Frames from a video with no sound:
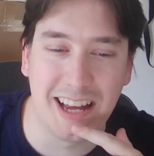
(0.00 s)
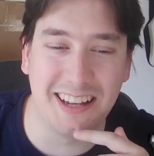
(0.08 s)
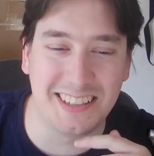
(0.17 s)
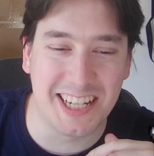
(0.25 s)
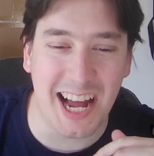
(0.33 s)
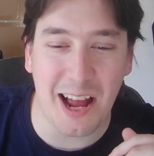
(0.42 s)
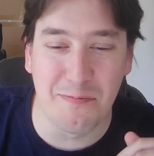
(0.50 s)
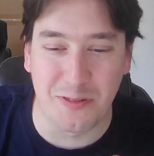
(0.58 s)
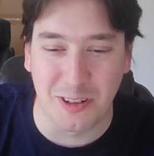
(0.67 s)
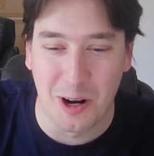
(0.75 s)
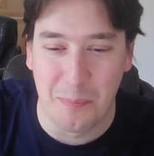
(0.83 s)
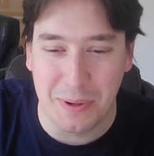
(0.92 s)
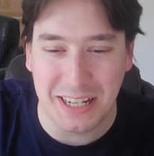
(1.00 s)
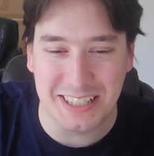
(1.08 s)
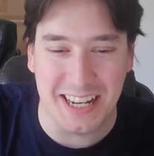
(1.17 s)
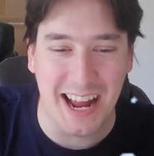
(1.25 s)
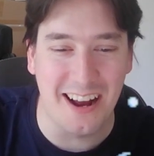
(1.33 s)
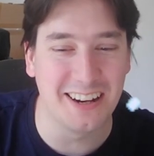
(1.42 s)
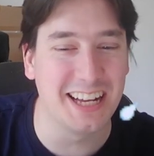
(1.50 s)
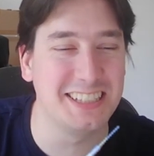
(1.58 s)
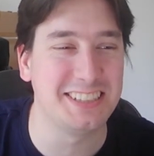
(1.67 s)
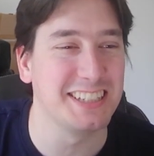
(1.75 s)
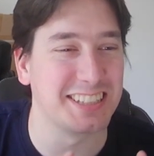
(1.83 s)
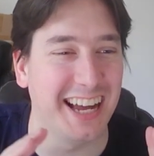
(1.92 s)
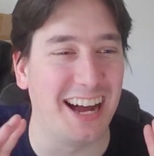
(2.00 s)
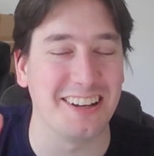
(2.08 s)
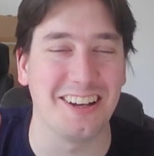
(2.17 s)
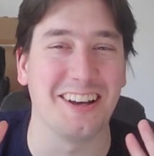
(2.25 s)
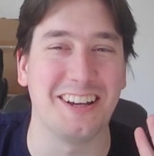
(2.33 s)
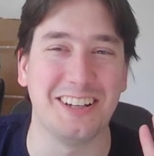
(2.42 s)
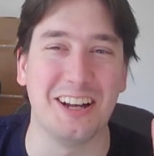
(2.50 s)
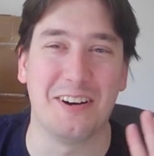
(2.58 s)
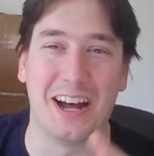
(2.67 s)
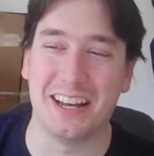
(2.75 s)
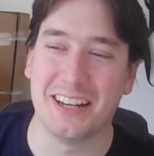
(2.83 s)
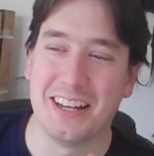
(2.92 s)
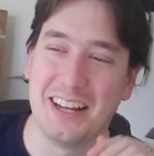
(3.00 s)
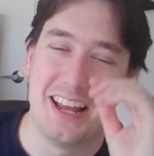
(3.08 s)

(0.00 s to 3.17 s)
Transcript: Time for a beatdown. It's such a, you know what?